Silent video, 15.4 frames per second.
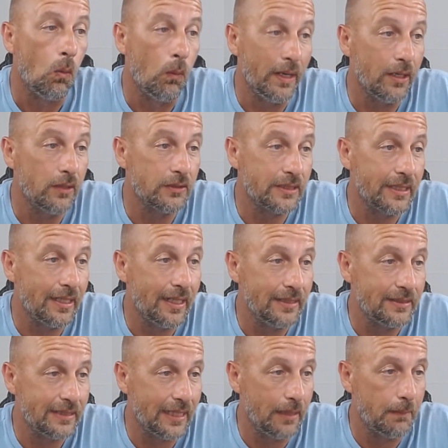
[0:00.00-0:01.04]
what else can
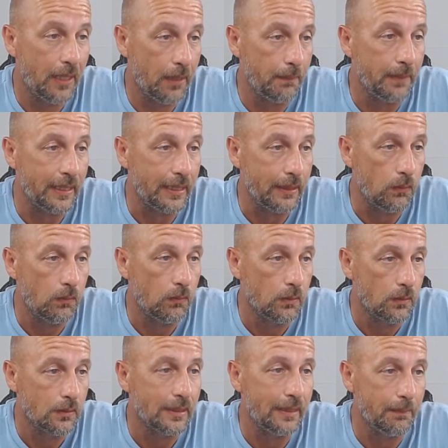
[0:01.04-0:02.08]
I say about me?
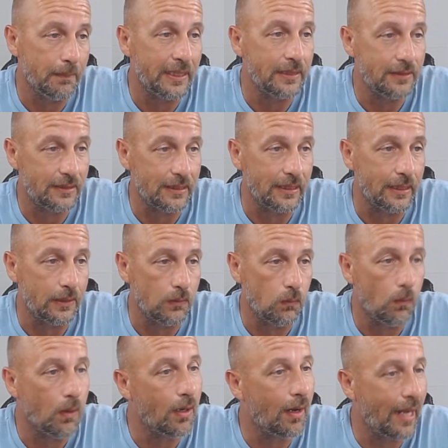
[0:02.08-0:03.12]
Let me see.
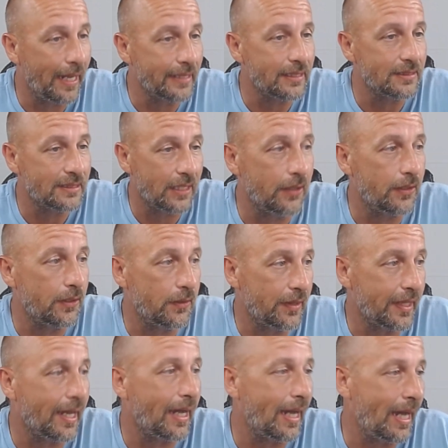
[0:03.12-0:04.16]
Well, I can you
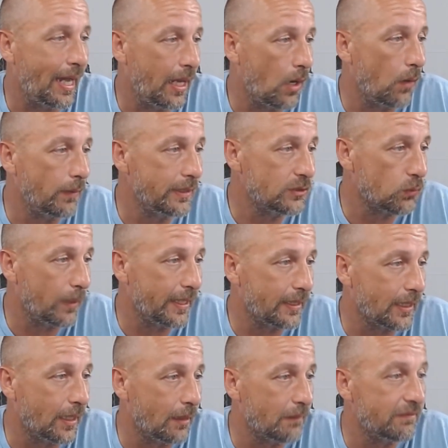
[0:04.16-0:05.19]
that I always
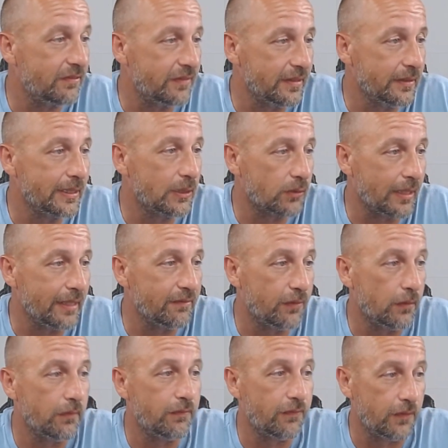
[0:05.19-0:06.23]
wake up feeling
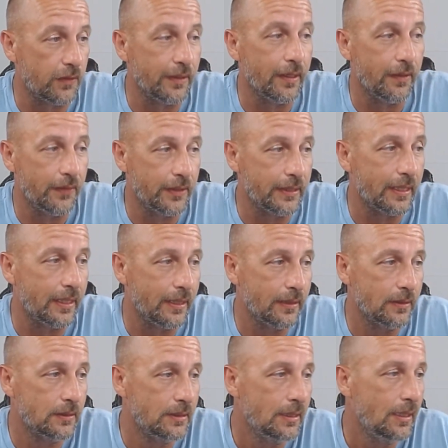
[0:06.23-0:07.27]
grateful for another day.
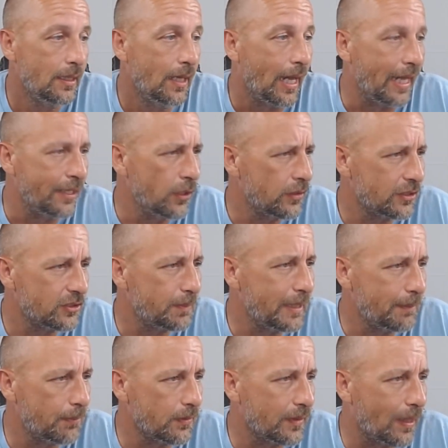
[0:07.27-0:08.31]
I notice
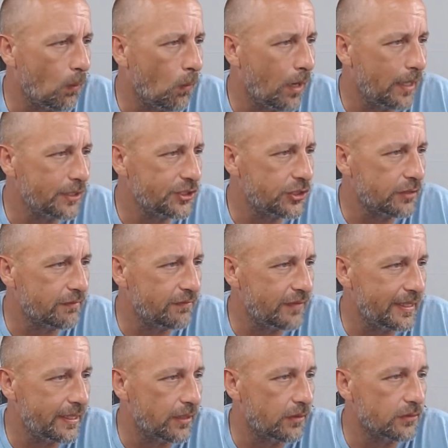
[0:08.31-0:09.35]
people that watch your
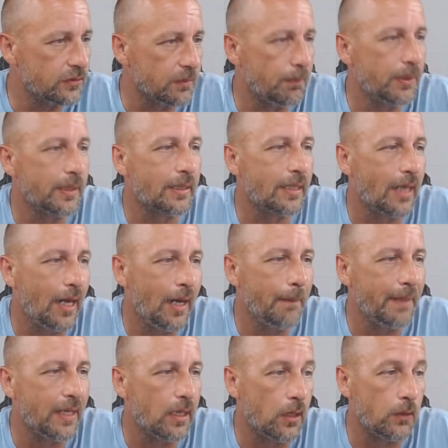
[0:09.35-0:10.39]
videos and put a
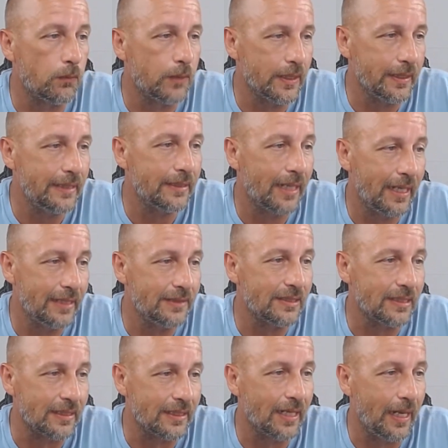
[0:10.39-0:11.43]
comment are really
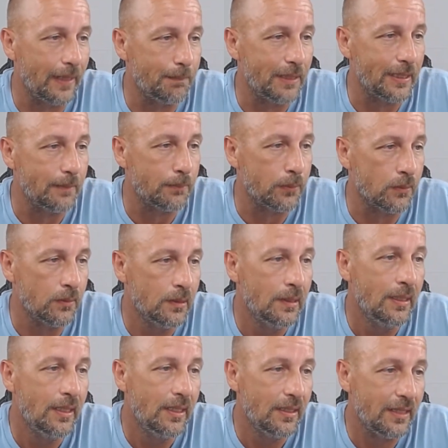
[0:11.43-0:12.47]
nice and kind people.
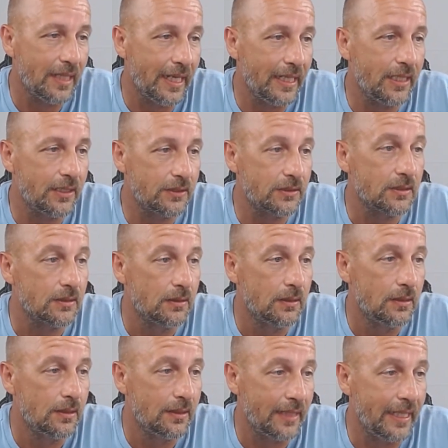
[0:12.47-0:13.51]

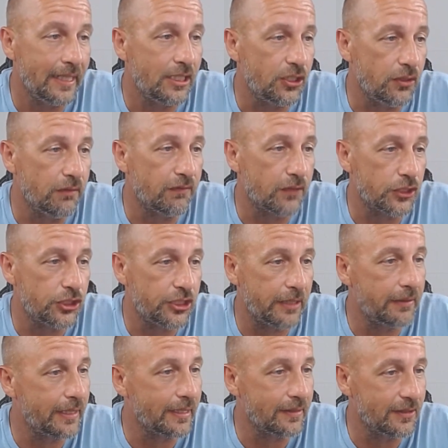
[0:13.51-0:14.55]
Thank you for
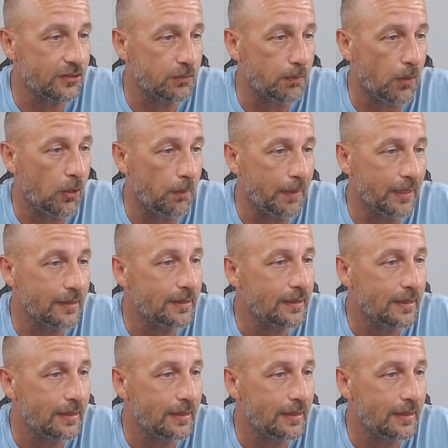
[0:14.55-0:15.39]
sharing this moment.